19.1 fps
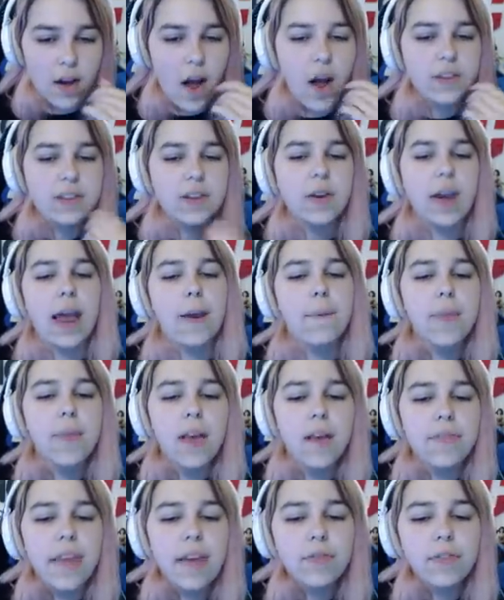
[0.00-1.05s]
That's die. okay.
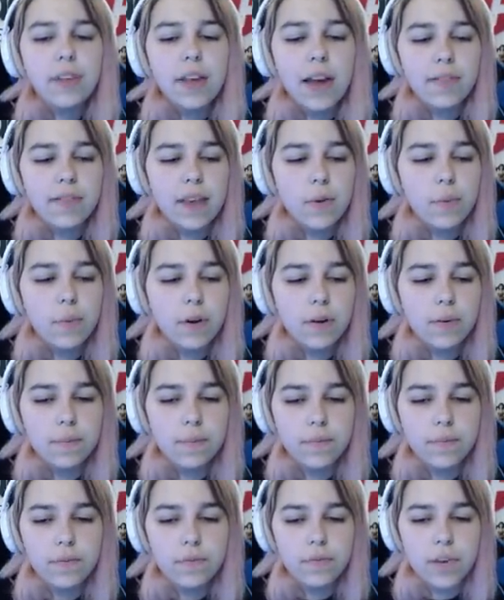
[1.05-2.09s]
Thankfully, I think we're
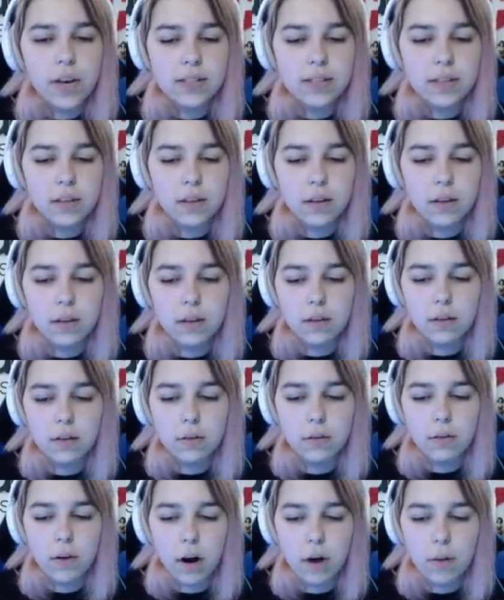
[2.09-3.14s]
facing the
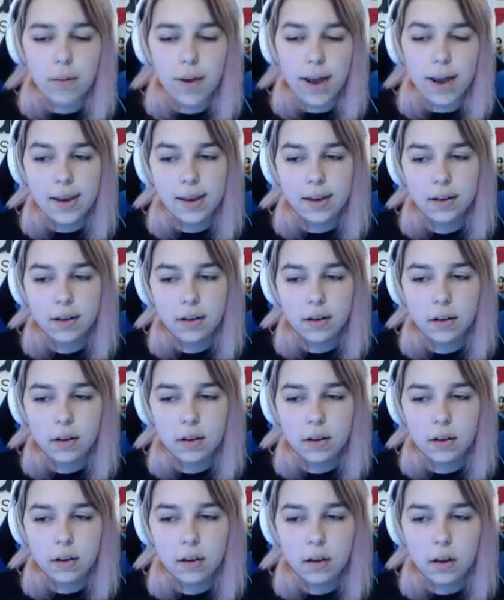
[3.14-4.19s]
wrong way.
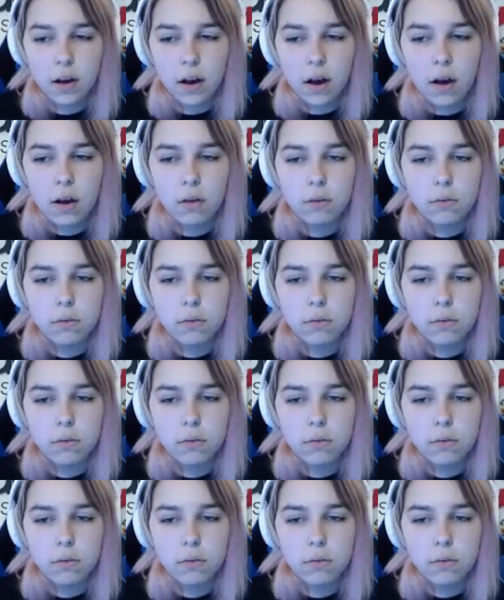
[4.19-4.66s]
Oh.